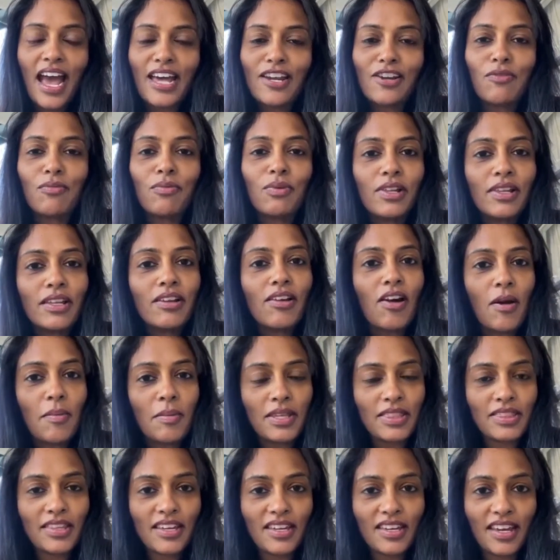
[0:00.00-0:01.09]
and it really
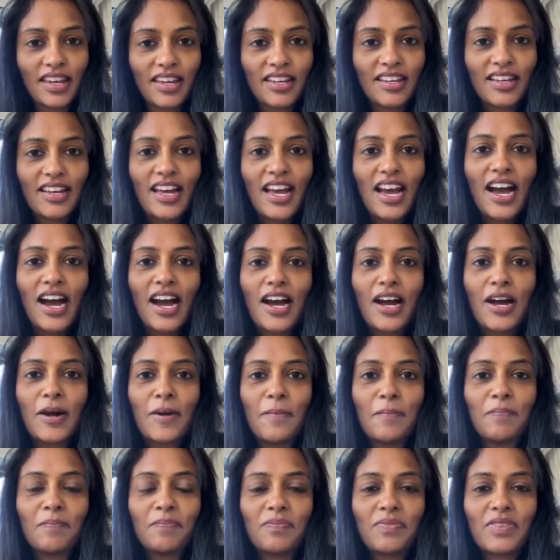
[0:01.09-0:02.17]
got me thinking.
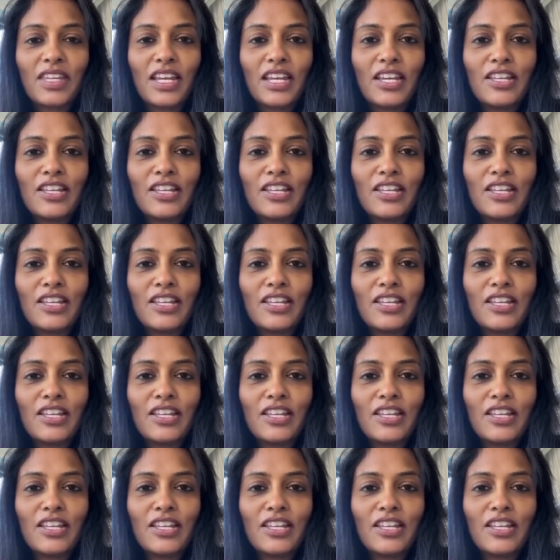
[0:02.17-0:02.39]
Um,